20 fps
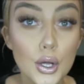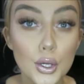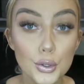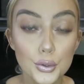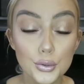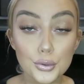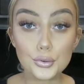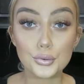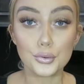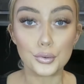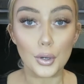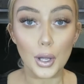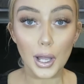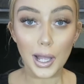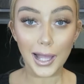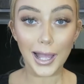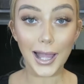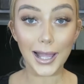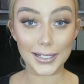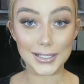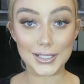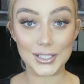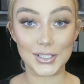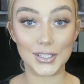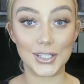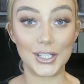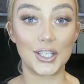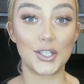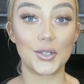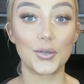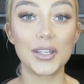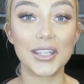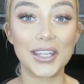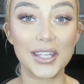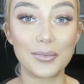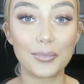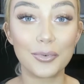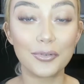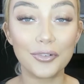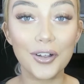Oh, actually,
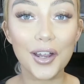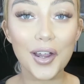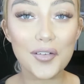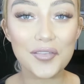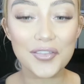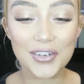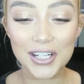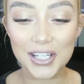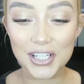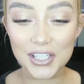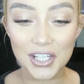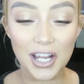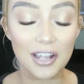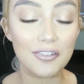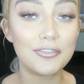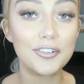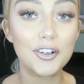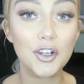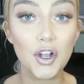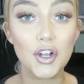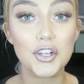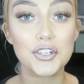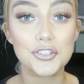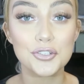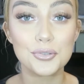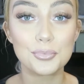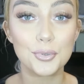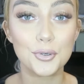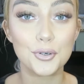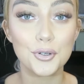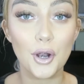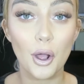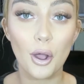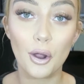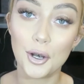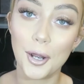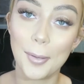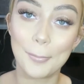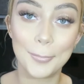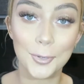quickly, before I finish, I forgot to put
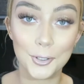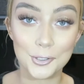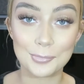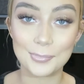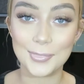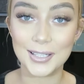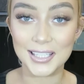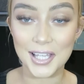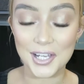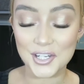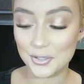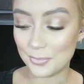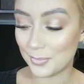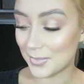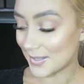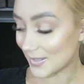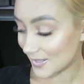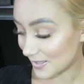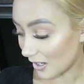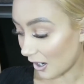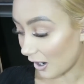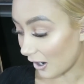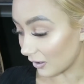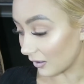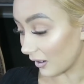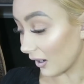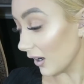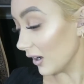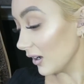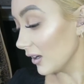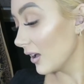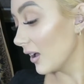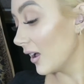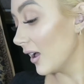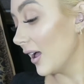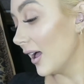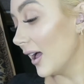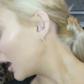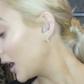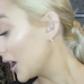on bottom lash mascara.
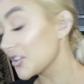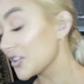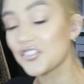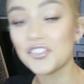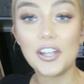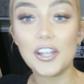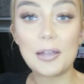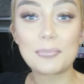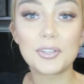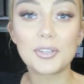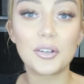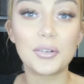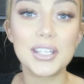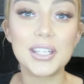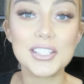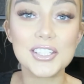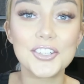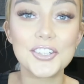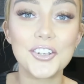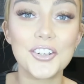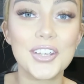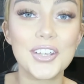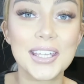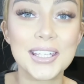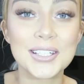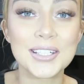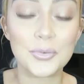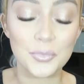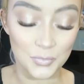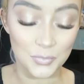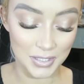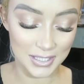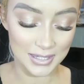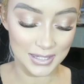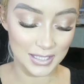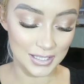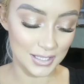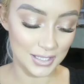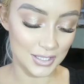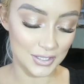So I'm going to go in with
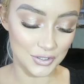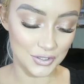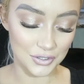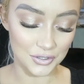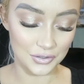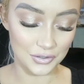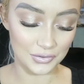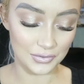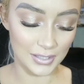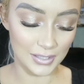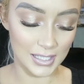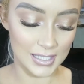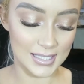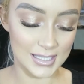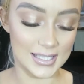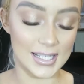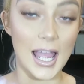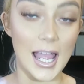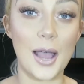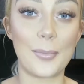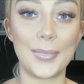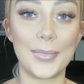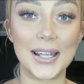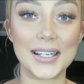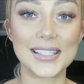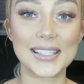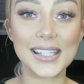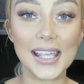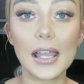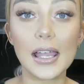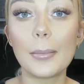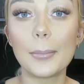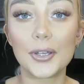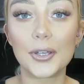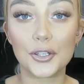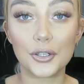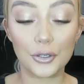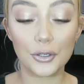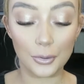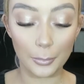the Too Faced
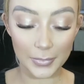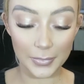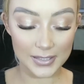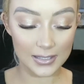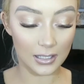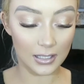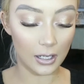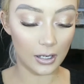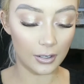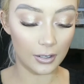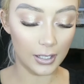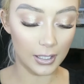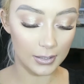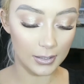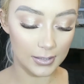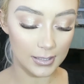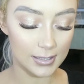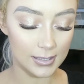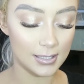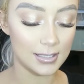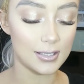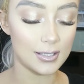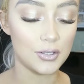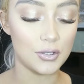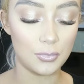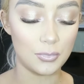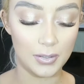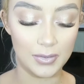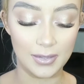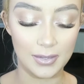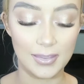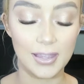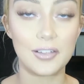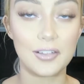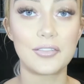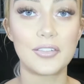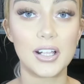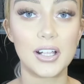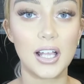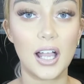Damn Girl Mascara. This is a new one that
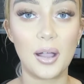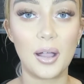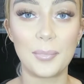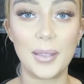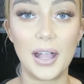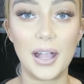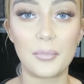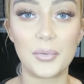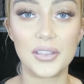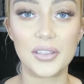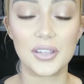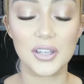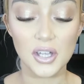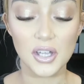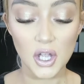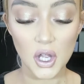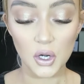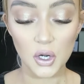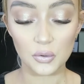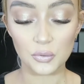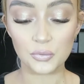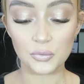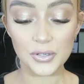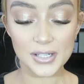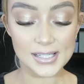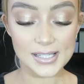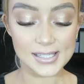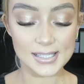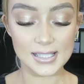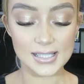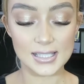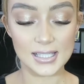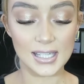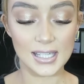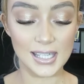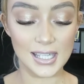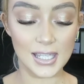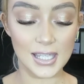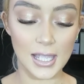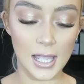they've come out with
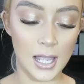recently.